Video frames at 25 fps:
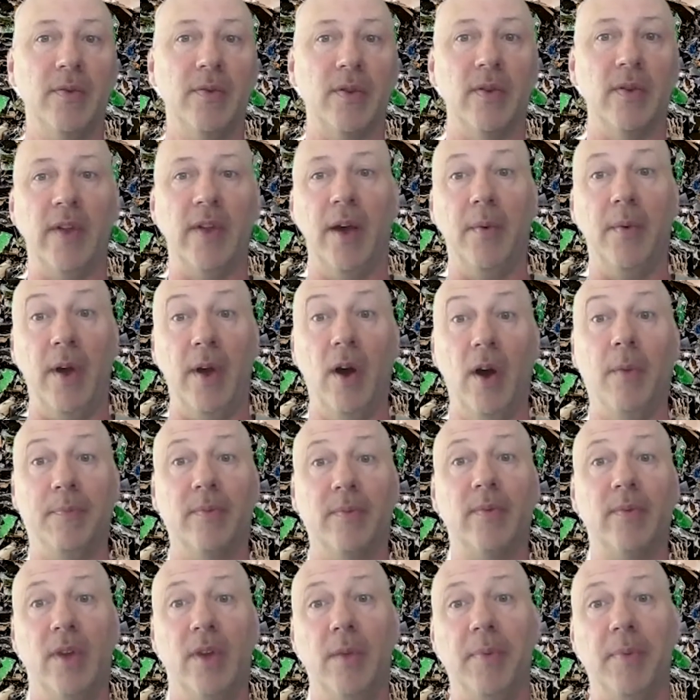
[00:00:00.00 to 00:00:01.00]
So that helped
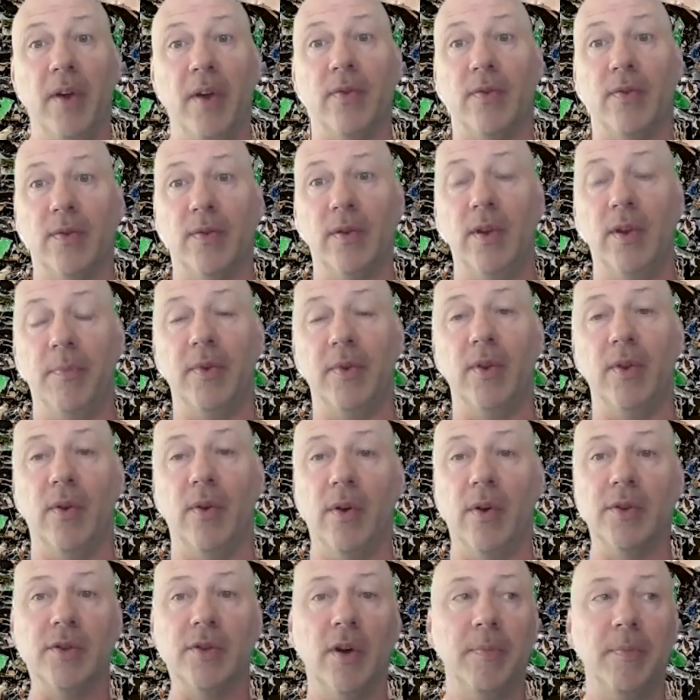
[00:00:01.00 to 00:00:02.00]
keep the
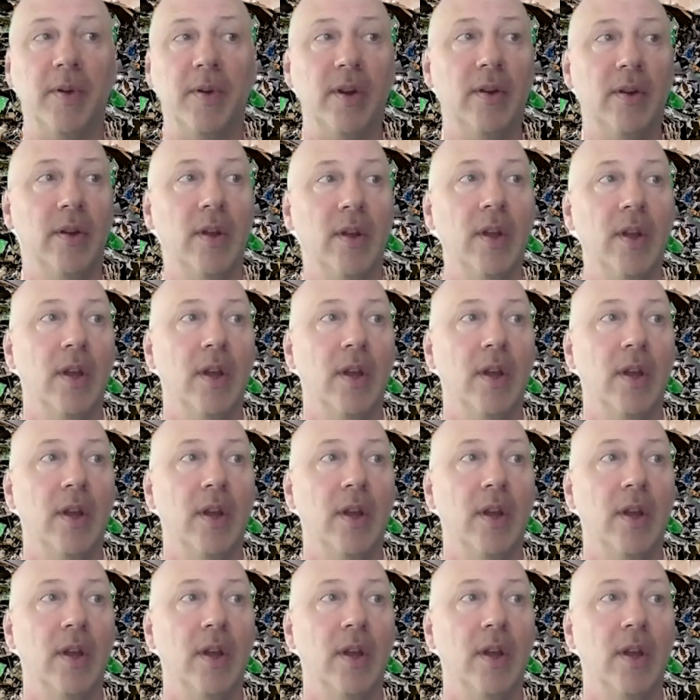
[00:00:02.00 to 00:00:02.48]
doors open.